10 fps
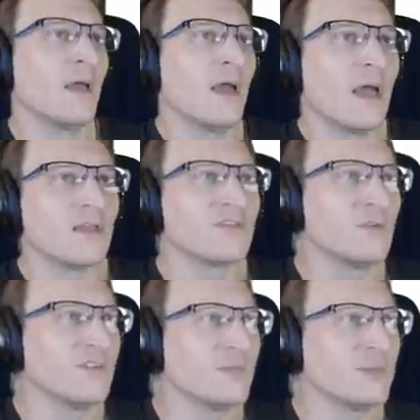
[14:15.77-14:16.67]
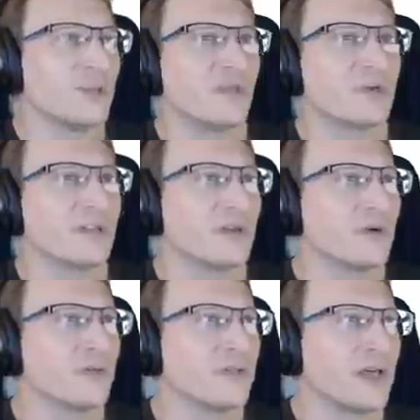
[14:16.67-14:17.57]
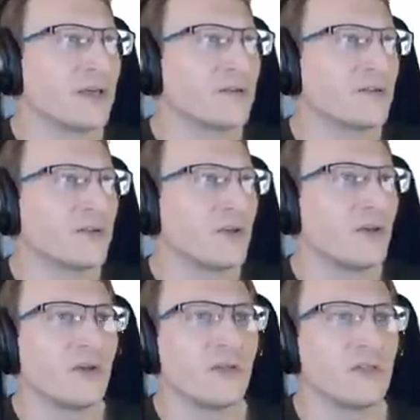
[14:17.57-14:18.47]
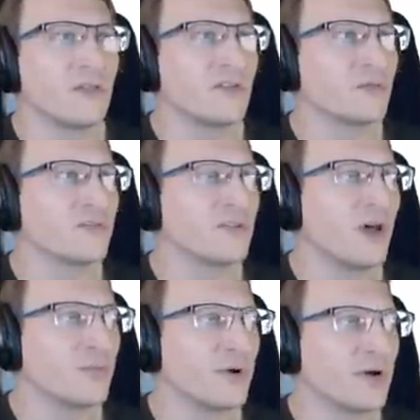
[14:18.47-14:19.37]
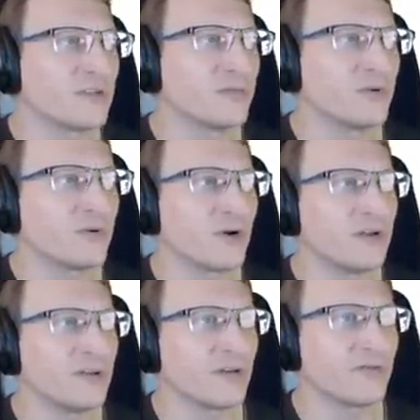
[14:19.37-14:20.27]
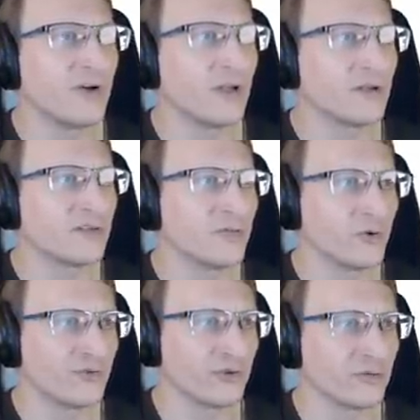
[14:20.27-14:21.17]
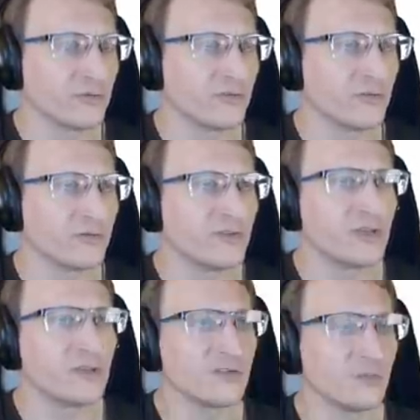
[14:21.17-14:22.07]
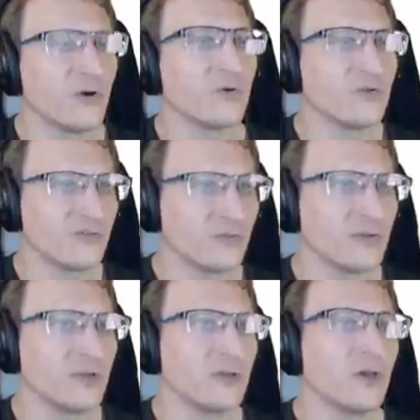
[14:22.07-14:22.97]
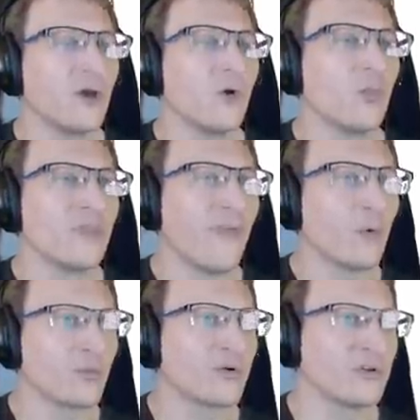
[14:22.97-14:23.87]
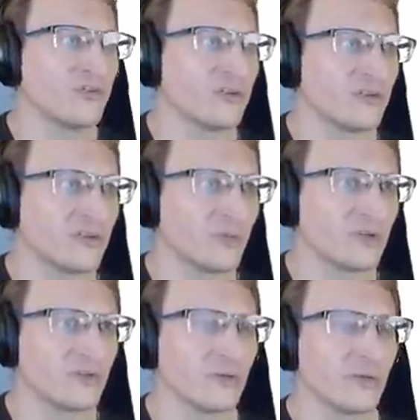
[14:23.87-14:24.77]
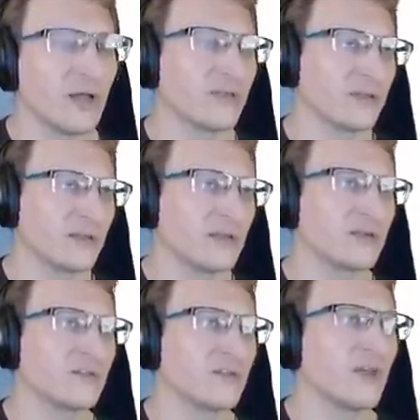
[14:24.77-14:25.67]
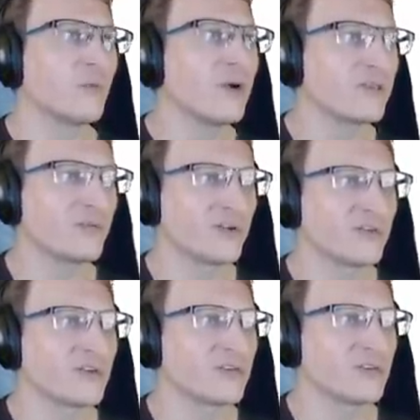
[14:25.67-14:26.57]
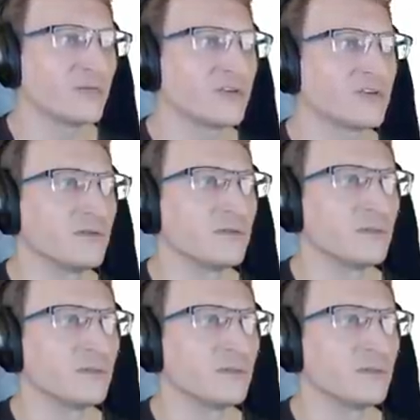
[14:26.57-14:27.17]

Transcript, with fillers: As soon as it became clear that this was not possible, Crytek filed its motion. So CIG is opposed to the without prejudice dismissal. I think they'd like to see a with prejudice dismissal.